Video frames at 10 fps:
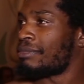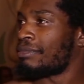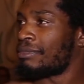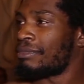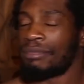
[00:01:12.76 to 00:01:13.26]

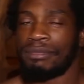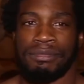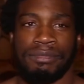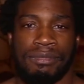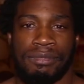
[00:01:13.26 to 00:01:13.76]

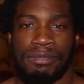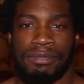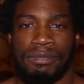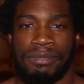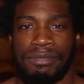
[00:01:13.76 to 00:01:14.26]

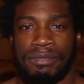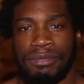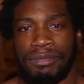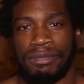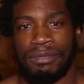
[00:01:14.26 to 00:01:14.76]

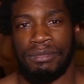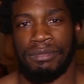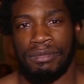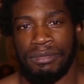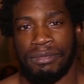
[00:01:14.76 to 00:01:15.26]

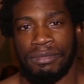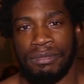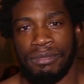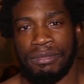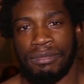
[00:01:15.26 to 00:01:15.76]

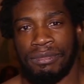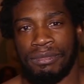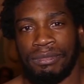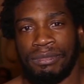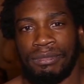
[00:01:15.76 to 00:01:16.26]

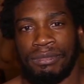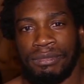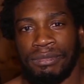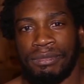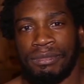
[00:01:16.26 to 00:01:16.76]

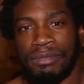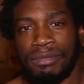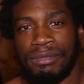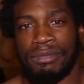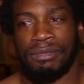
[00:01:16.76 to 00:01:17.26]

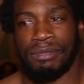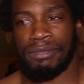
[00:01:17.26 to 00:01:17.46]
[no speech]